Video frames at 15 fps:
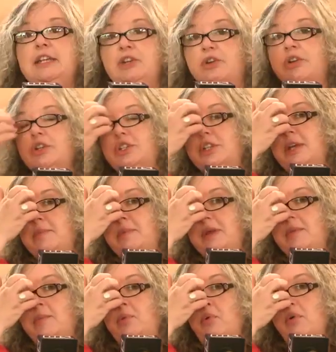cruise ship
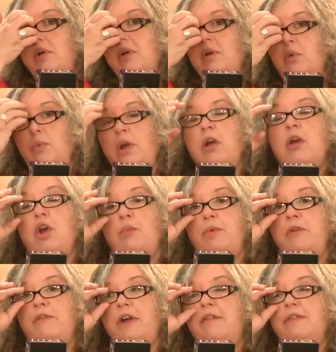in port, we are
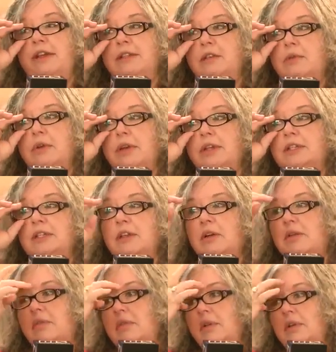open 5 days a week.
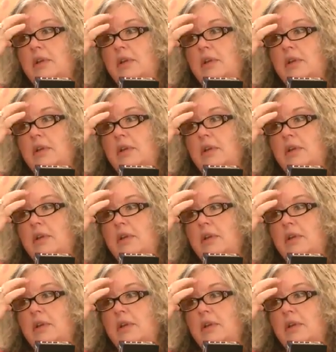So,